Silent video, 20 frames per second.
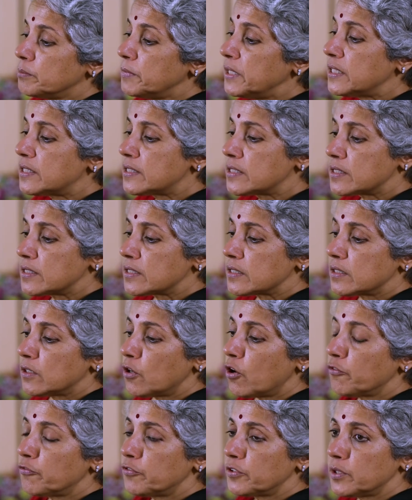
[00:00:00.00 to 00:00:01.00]
meets
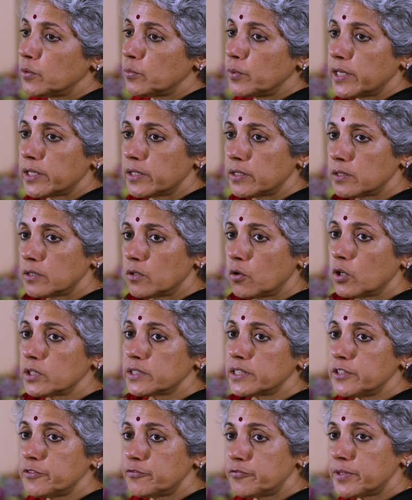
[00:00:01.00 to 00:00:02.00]
often, where all
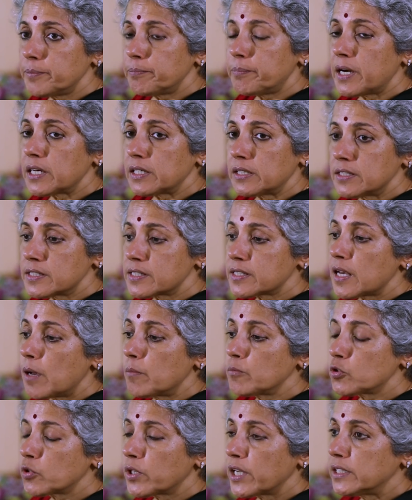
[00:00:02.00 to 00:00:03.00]
the different partners
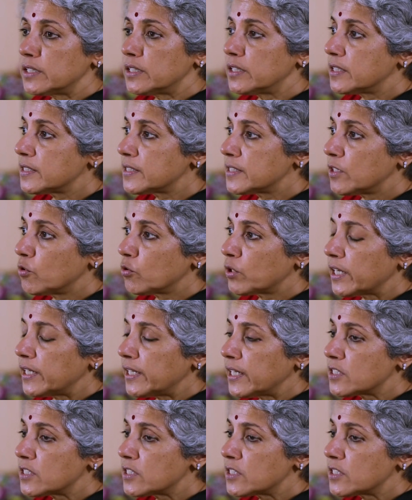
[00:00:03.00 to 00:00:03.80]
come together and say, okay,